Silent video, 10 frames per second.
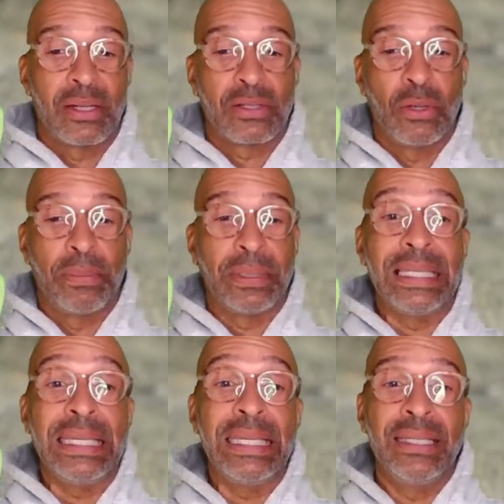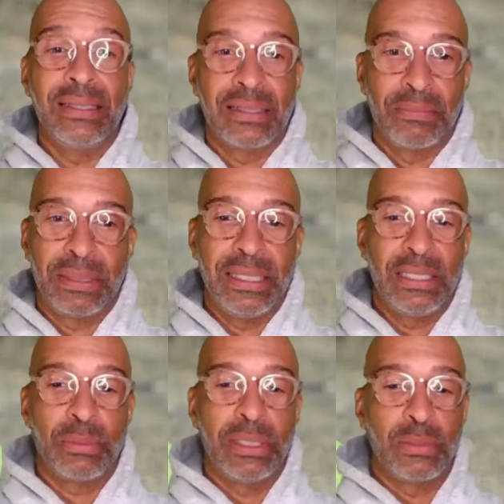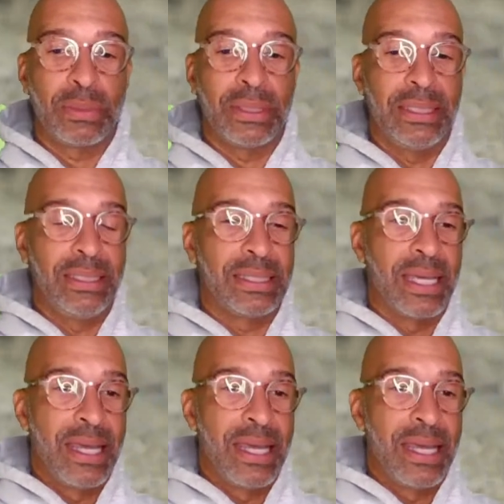So please, please, please, please